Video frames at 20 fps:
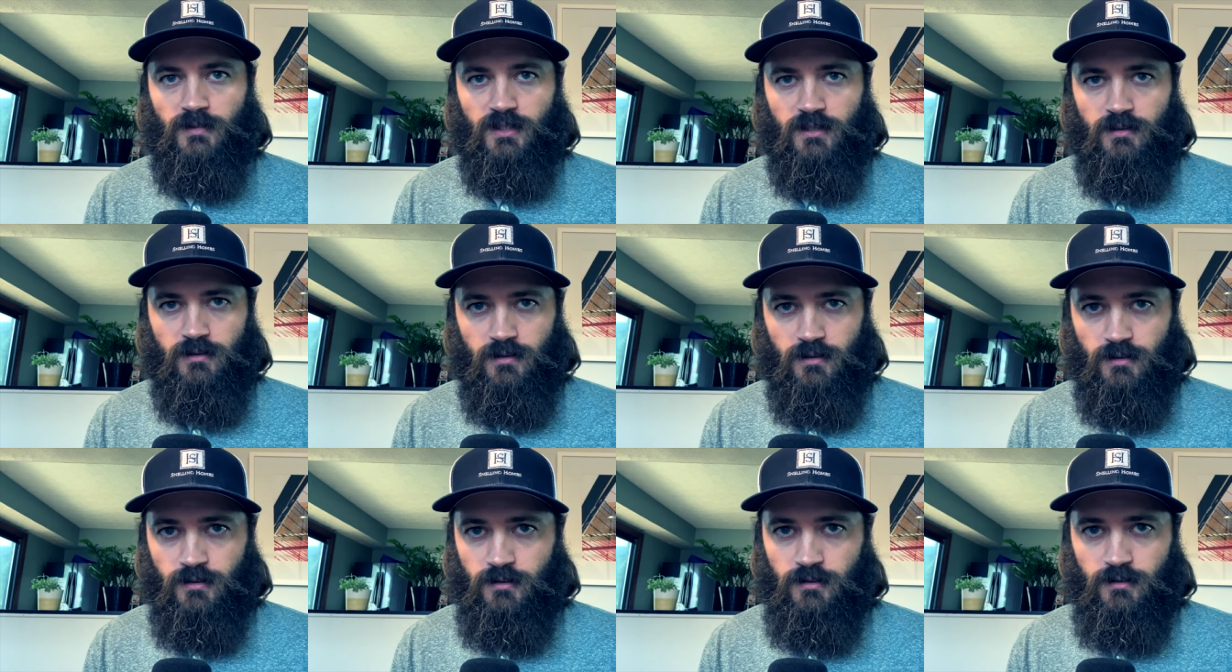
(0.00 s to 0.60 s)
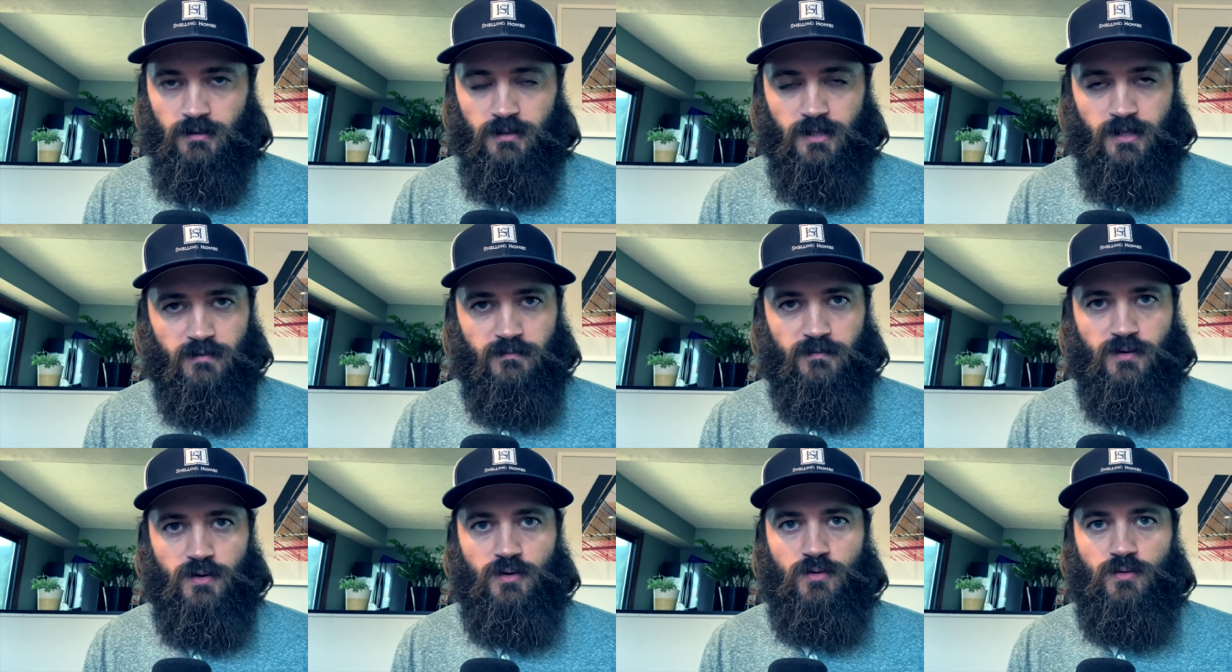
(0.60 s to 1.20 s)
uh,
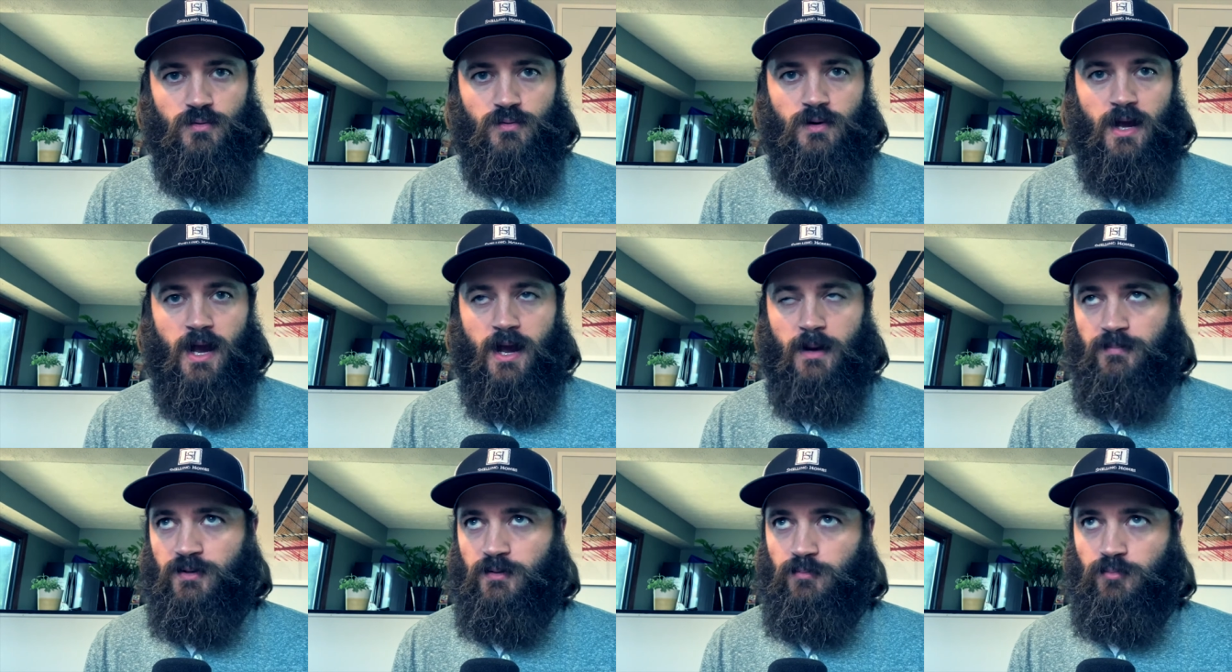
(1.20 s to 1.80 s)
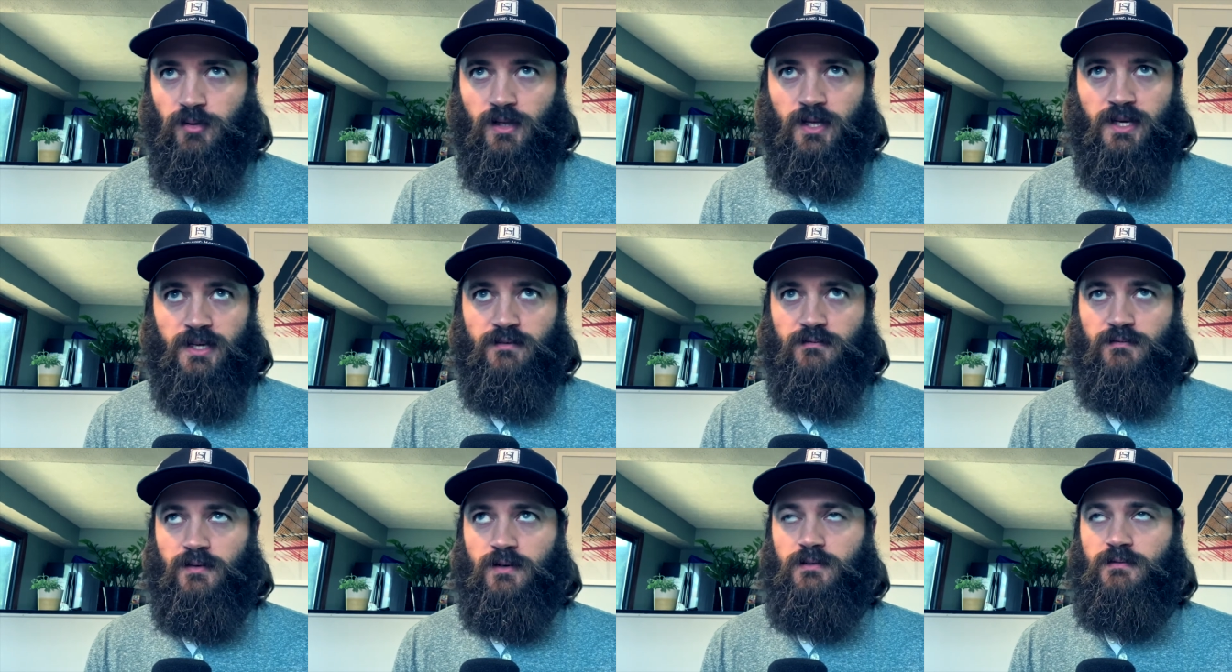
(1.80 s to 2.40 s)
if you happen to play
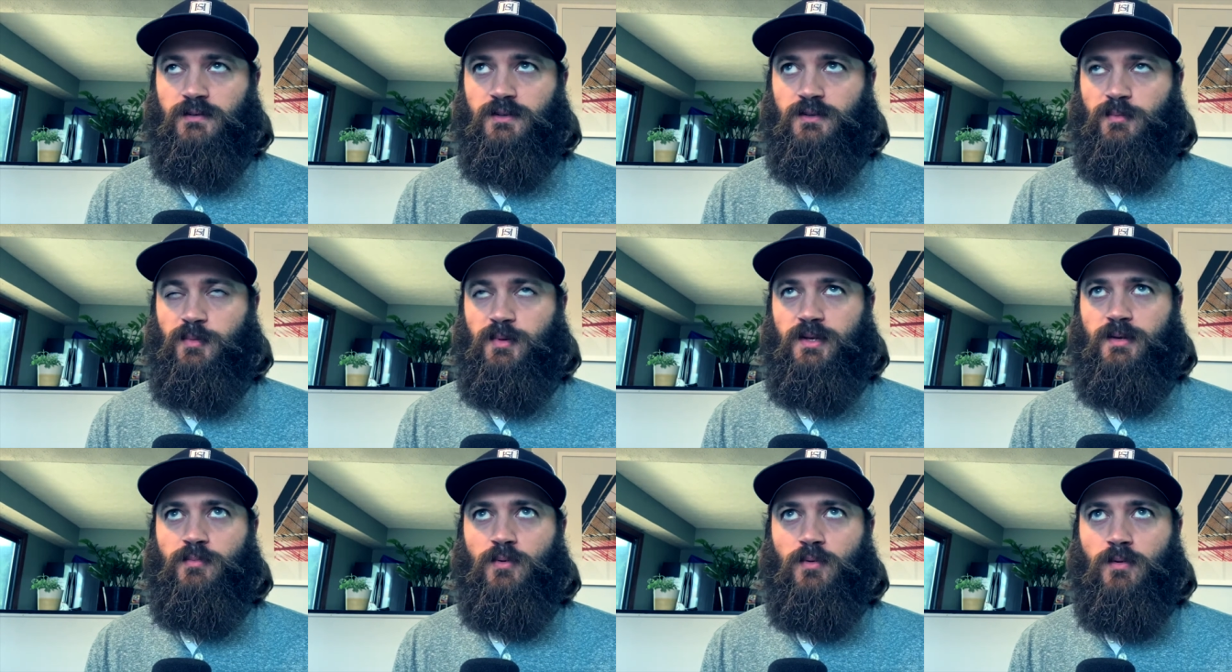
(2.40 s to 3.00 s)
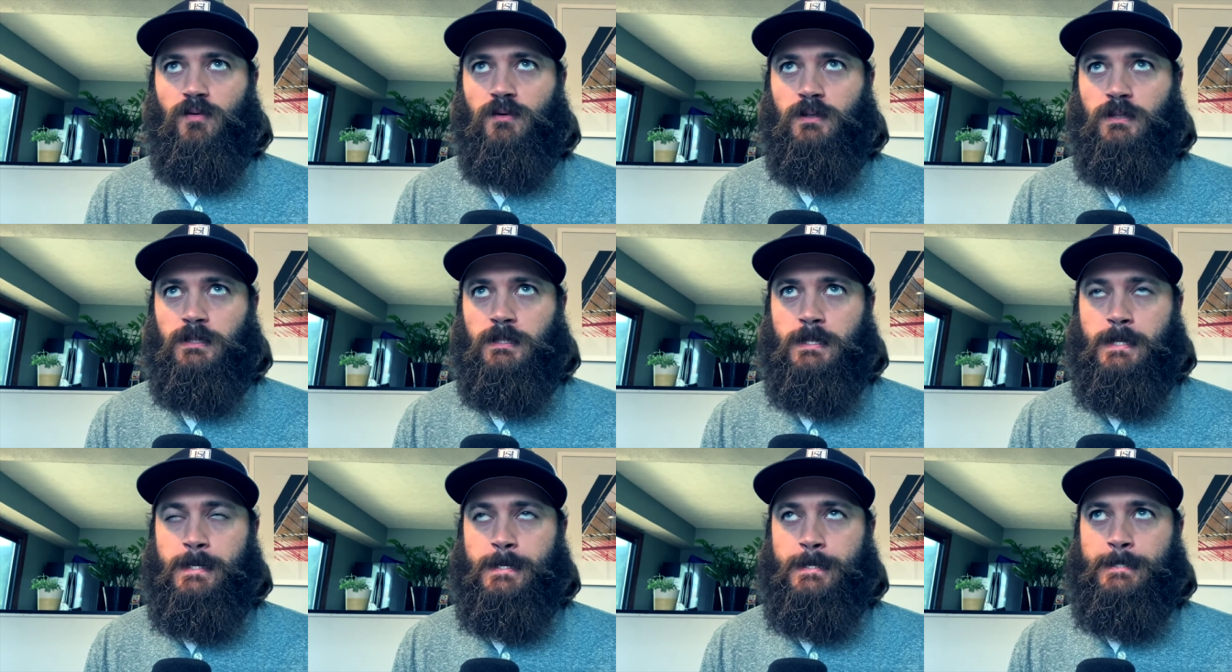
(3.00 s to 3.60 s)
in front of other people.
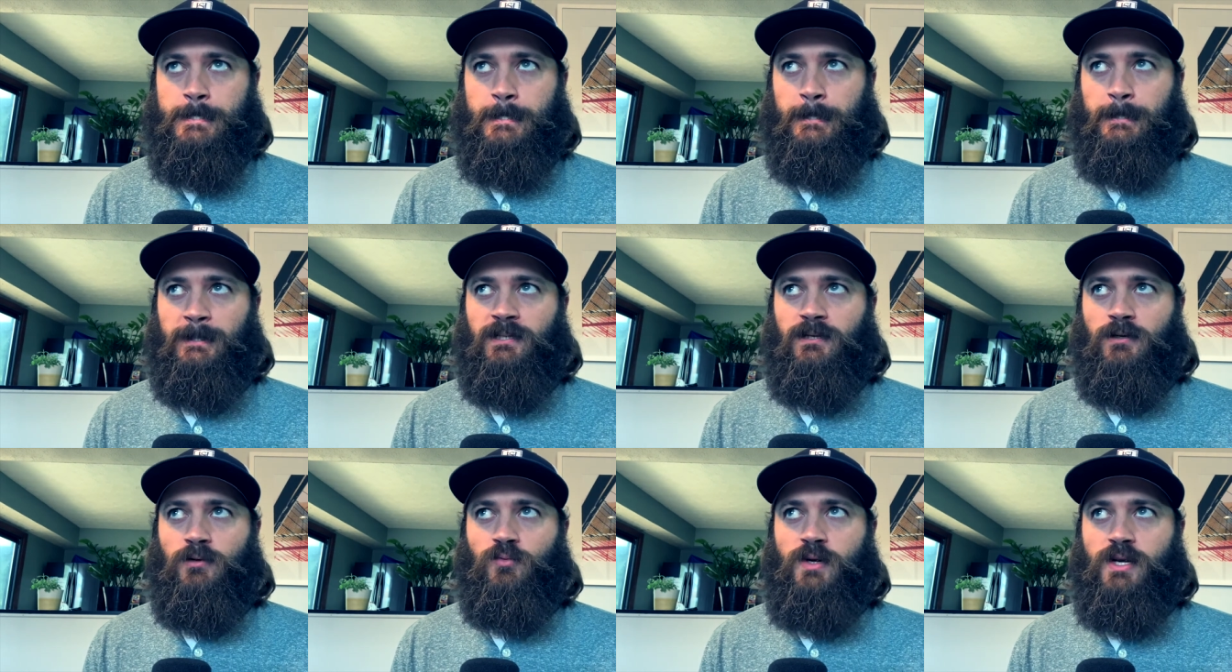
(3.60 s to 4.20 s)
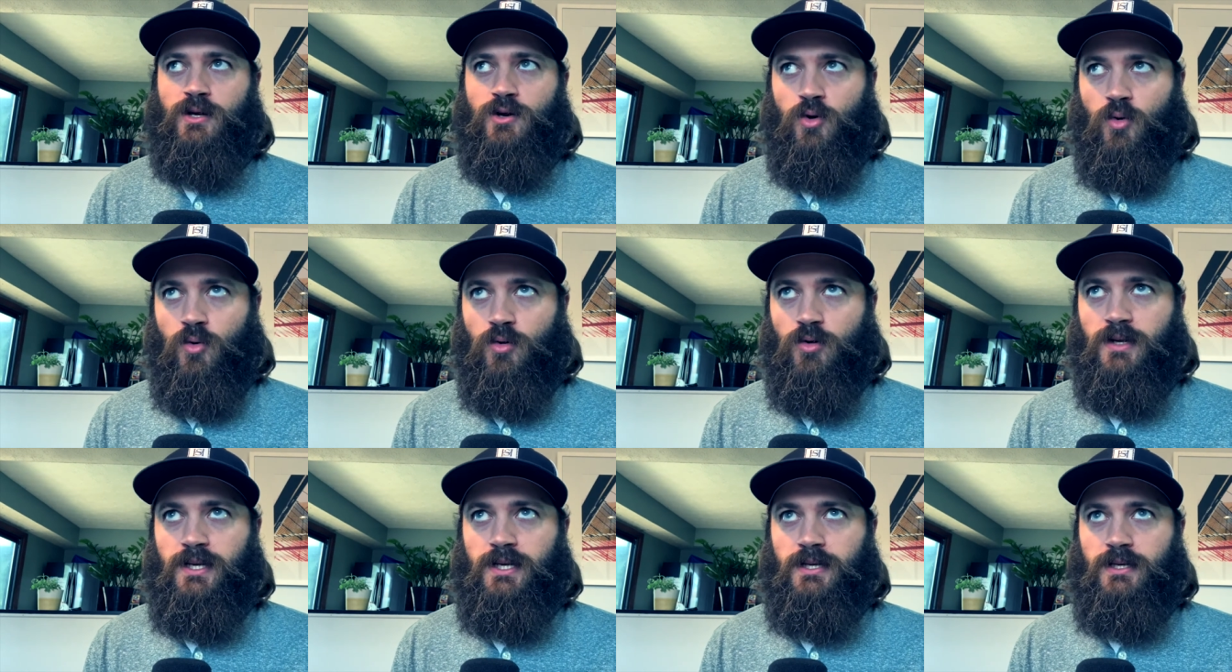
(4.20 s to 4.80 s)

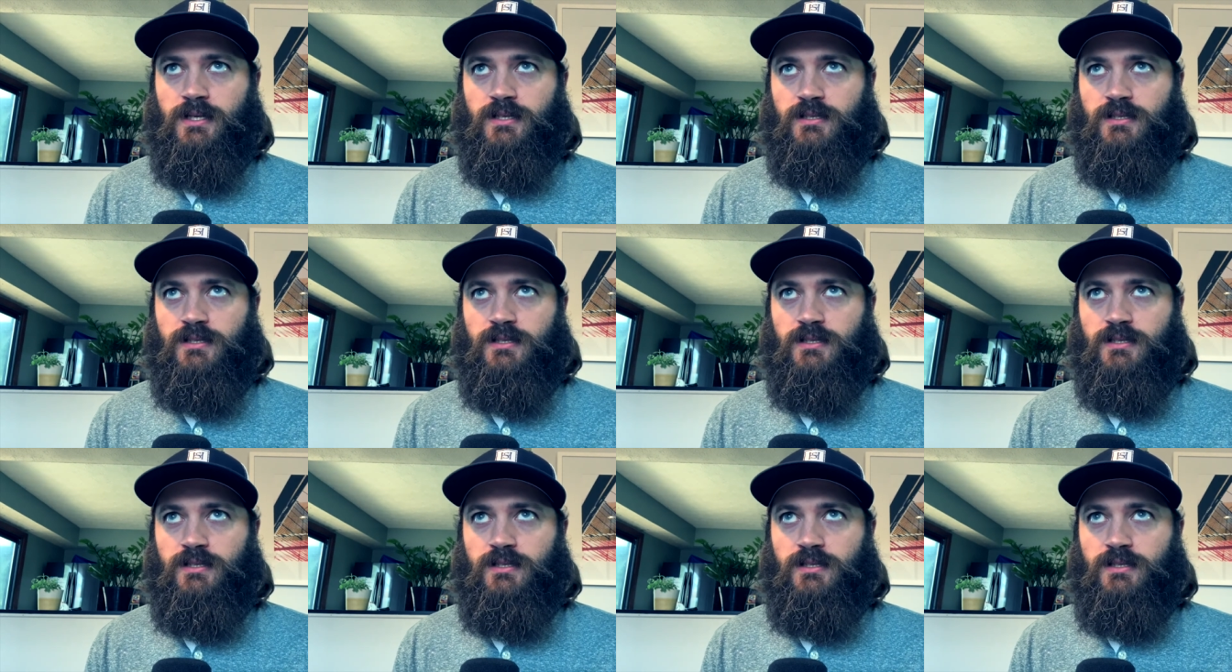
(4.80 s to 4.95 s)
Recording is